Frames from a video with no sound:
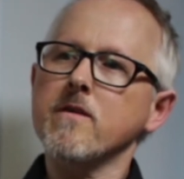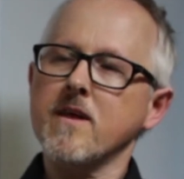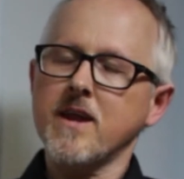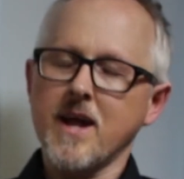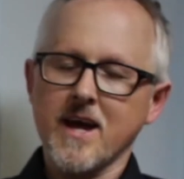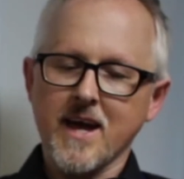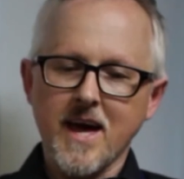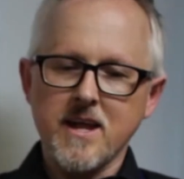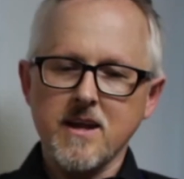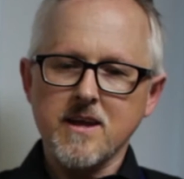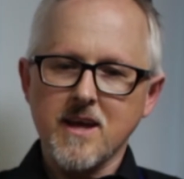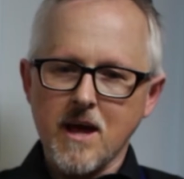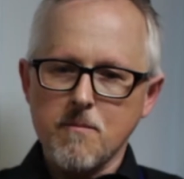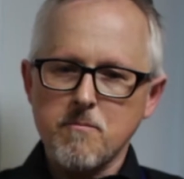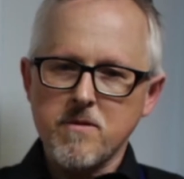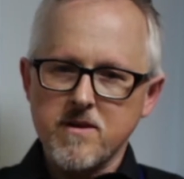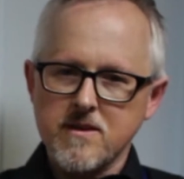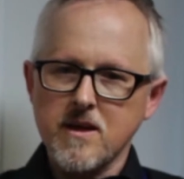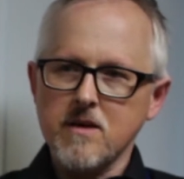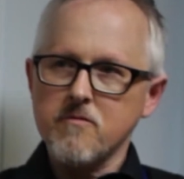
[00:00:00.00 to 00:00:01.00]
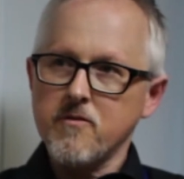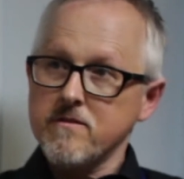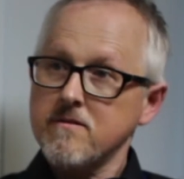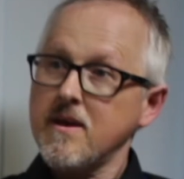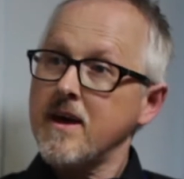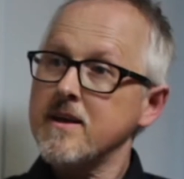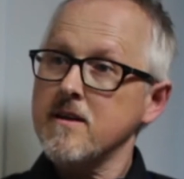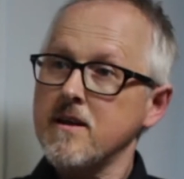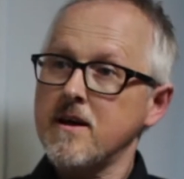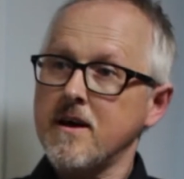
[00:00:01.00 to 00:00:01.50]
and I kind of gave myself a
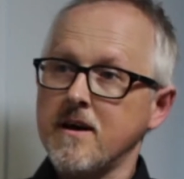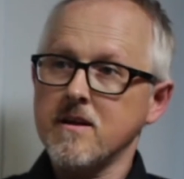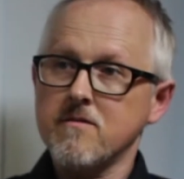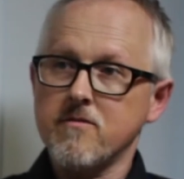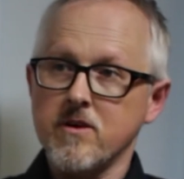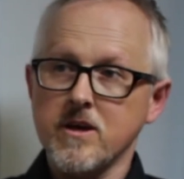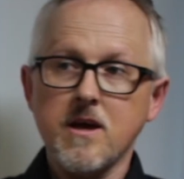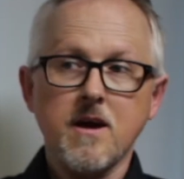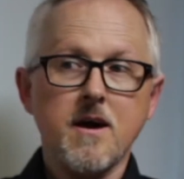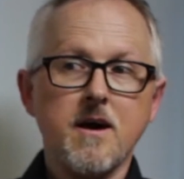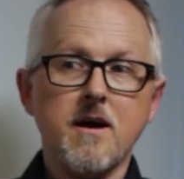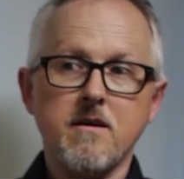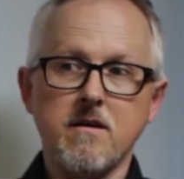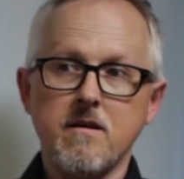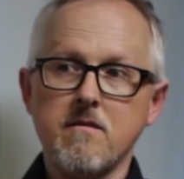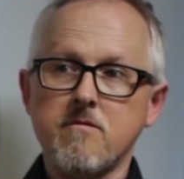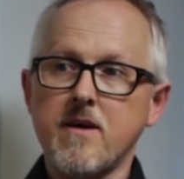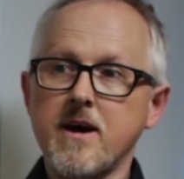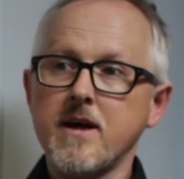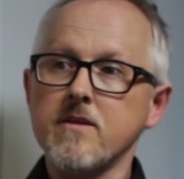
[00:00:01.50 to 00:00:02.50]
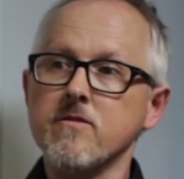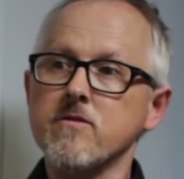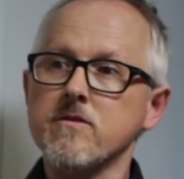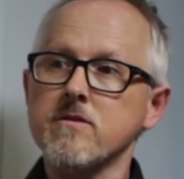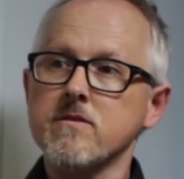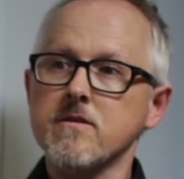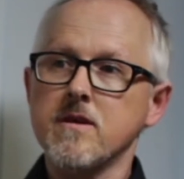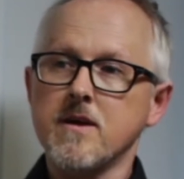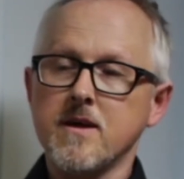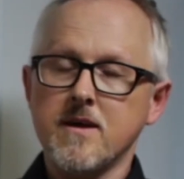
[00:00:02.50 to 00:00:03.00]
deadline of a year in advance,